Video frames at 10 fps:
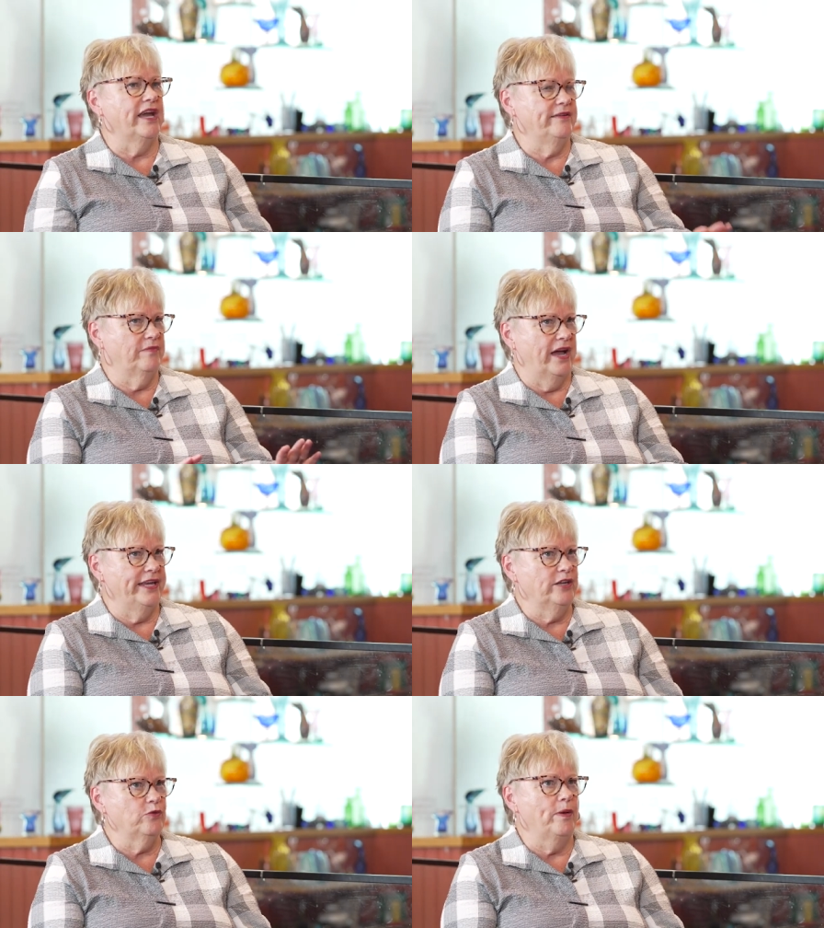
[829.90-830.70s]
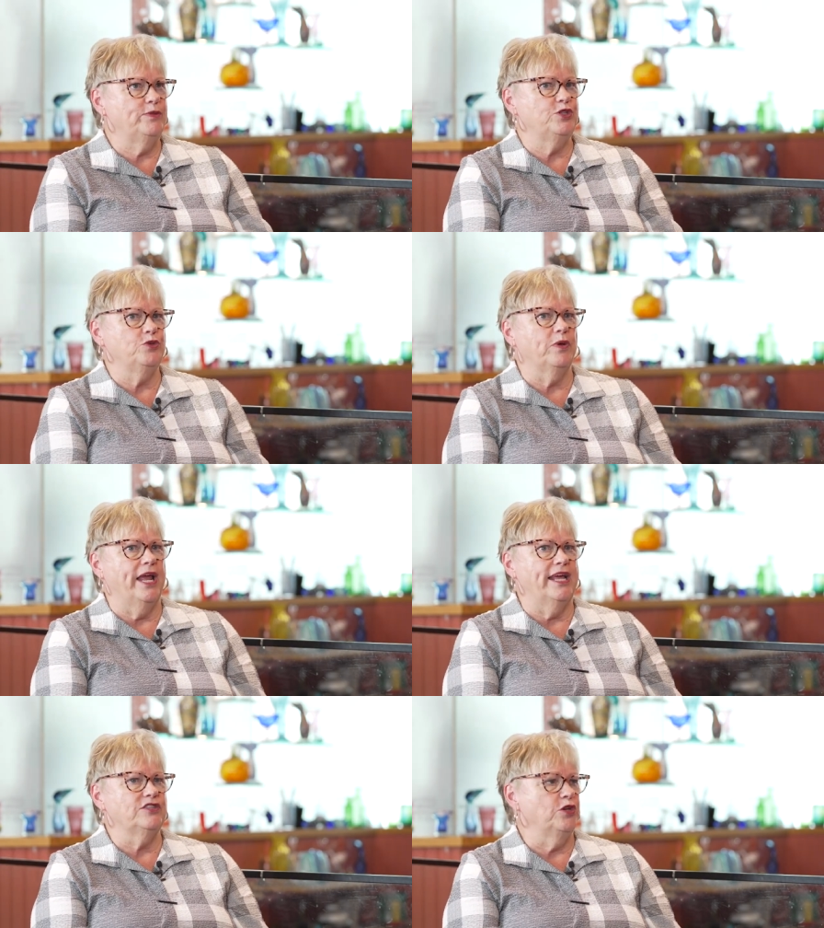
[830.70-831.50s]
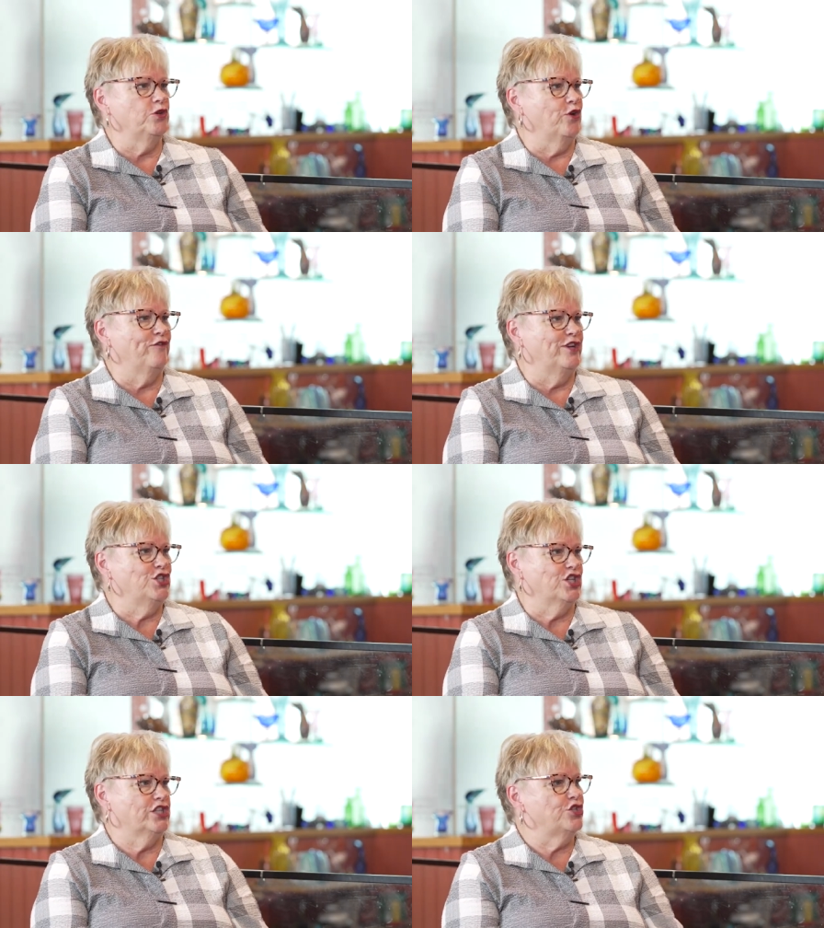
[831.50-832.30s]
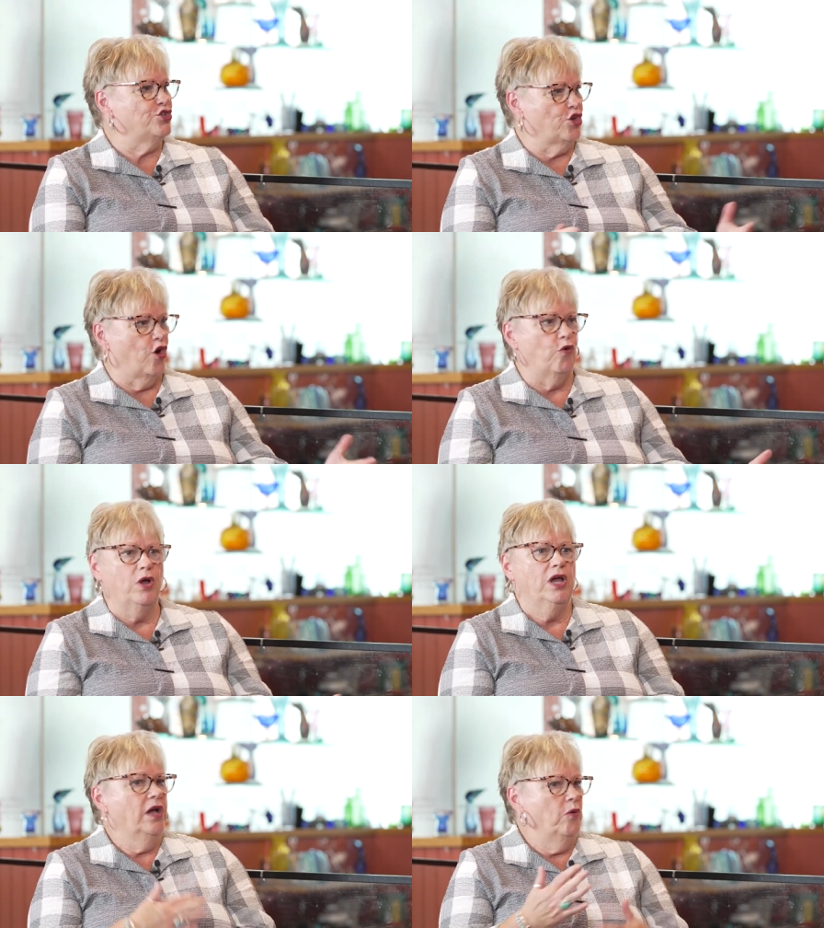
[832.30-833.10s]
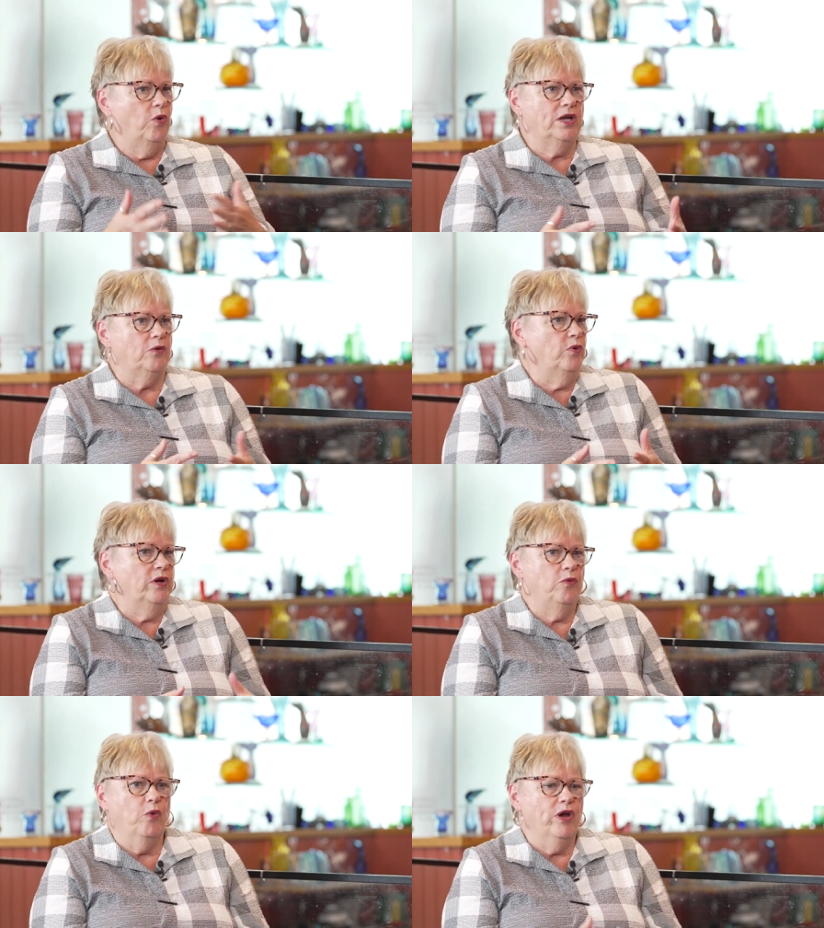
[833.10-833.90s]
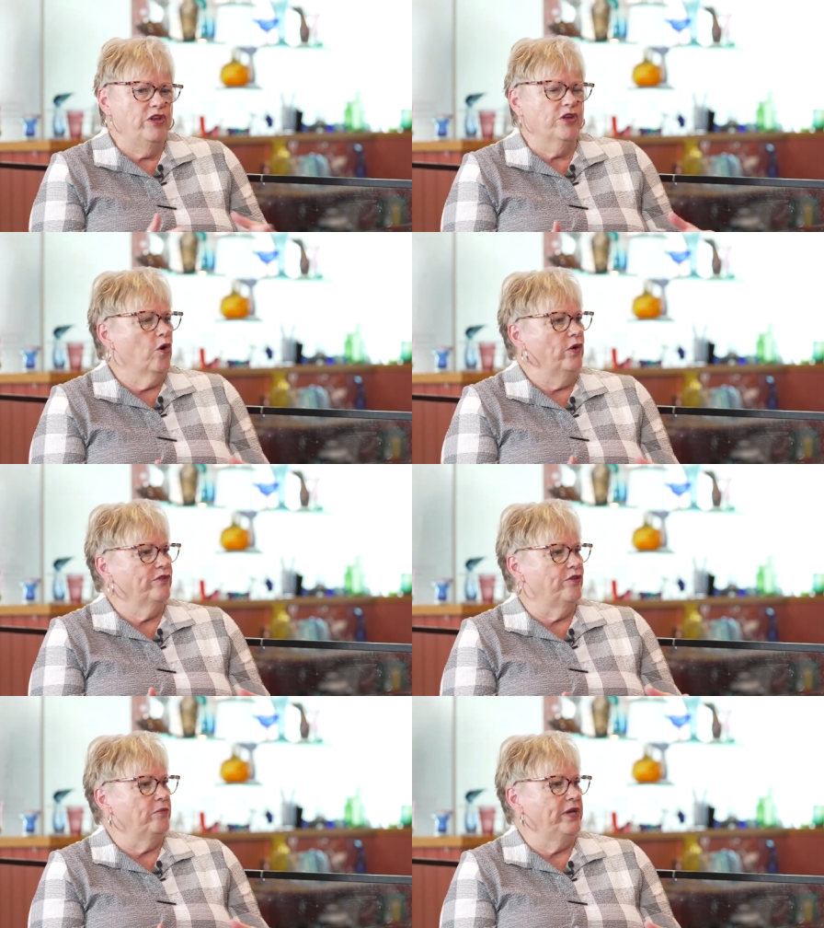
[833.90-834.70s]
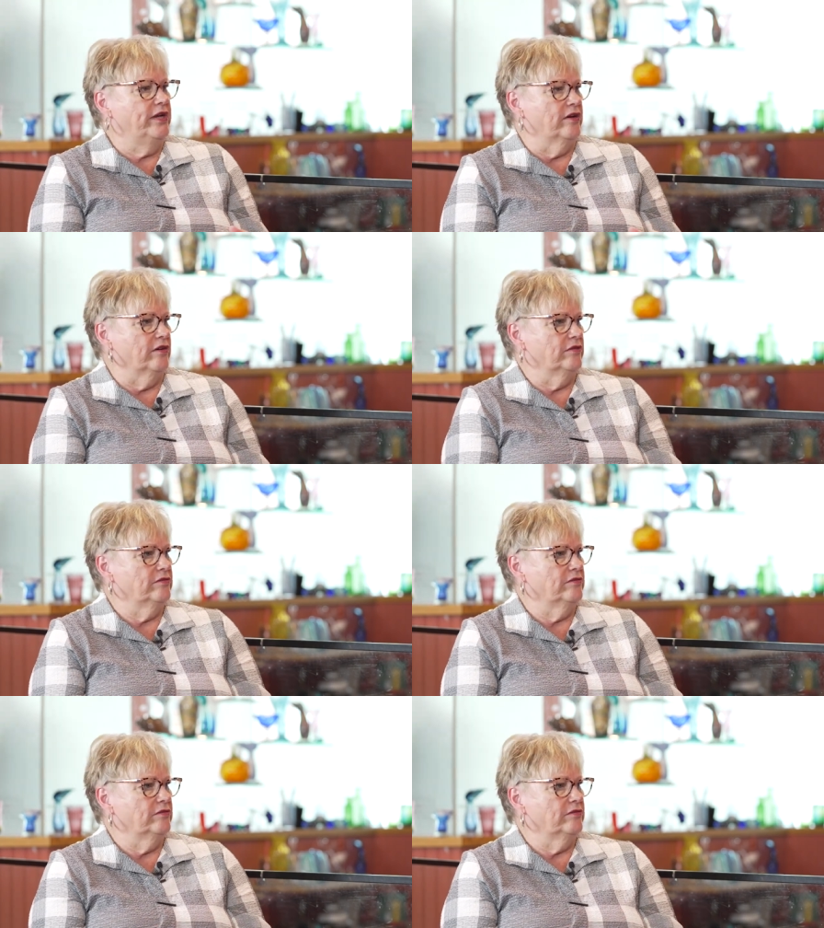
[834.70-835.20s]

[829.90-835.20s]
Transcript: I, I interrupted you when I asked you your vision. So, what, where, where are you going from here?